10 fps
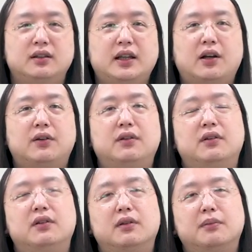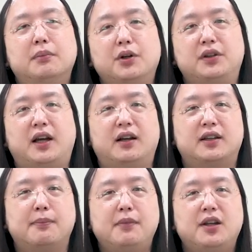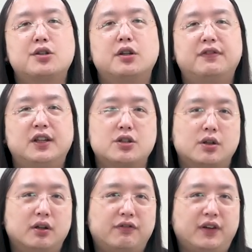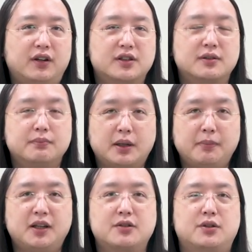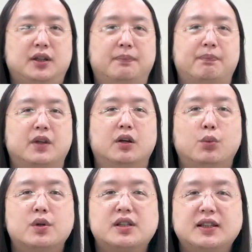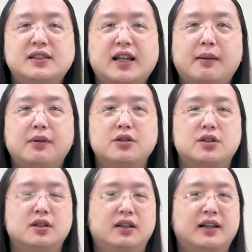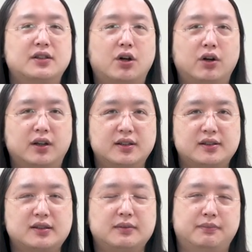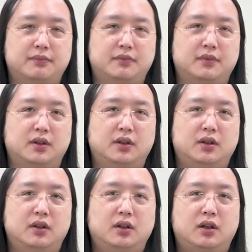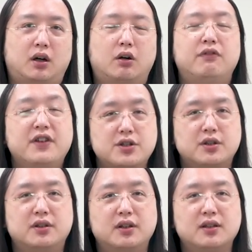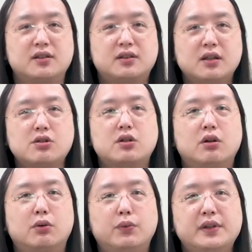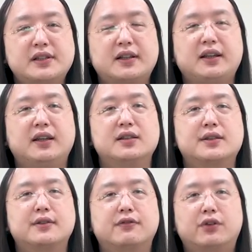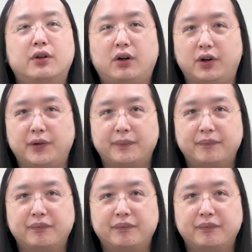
Now, MODA, the Ministry of Digital Affairs, my ministry, was established last August. Our vision is digital resilience for all.